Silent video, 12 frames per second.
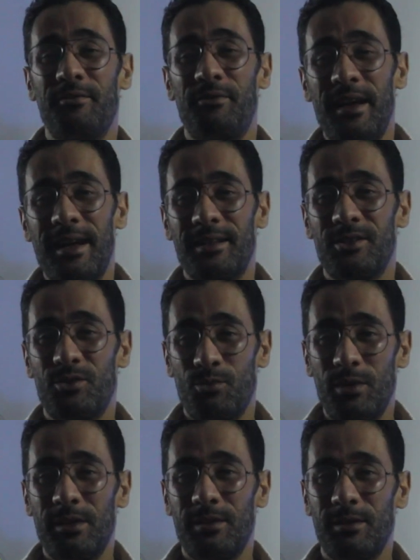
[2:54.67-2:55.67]
fans
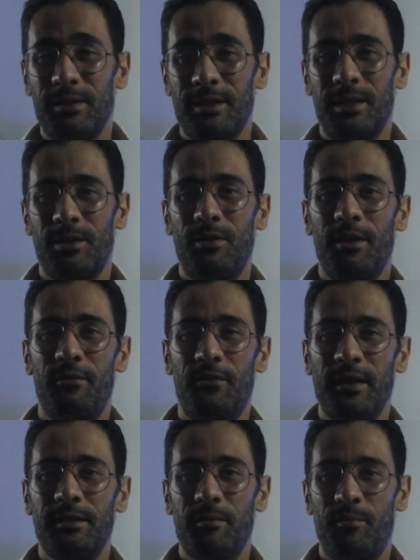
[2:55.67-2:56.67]
will,
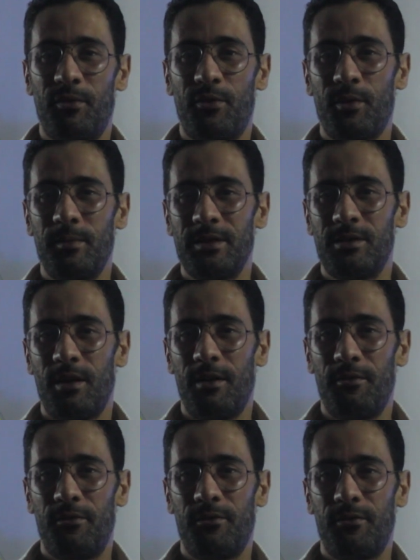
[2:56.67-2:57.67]
affect the performance
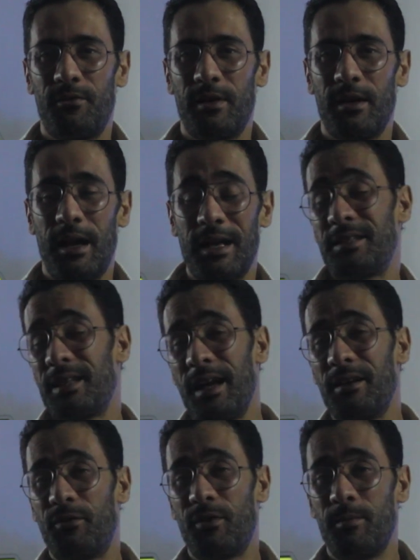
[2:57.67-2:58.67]
of,
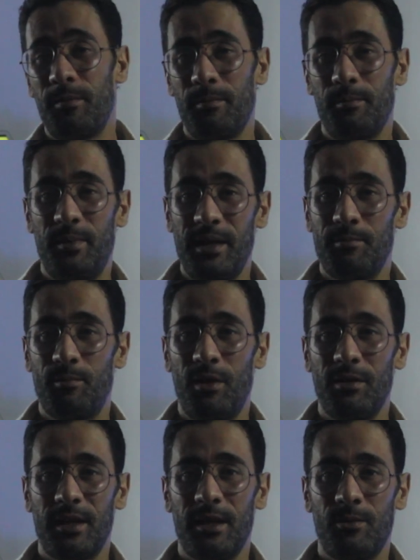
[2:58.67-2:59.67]
aside from being
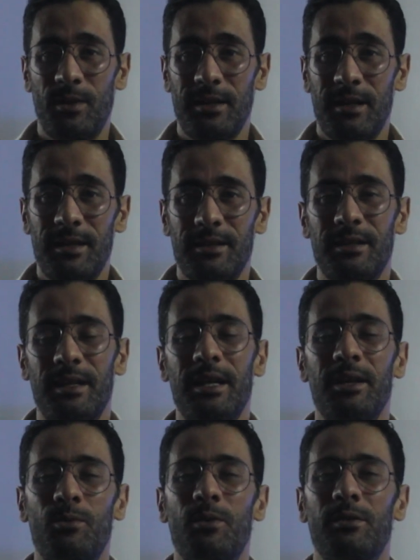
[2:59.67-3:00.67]
bulky and whatnot,
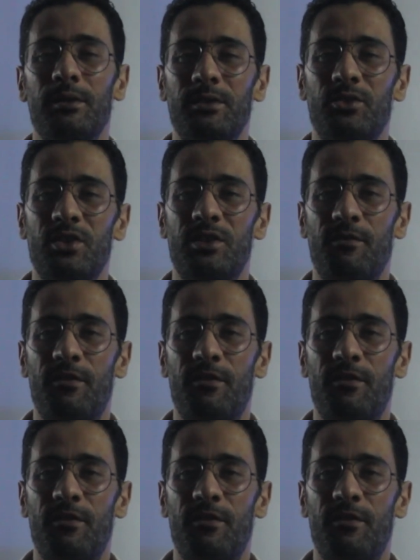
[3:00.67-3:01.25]
it will just, the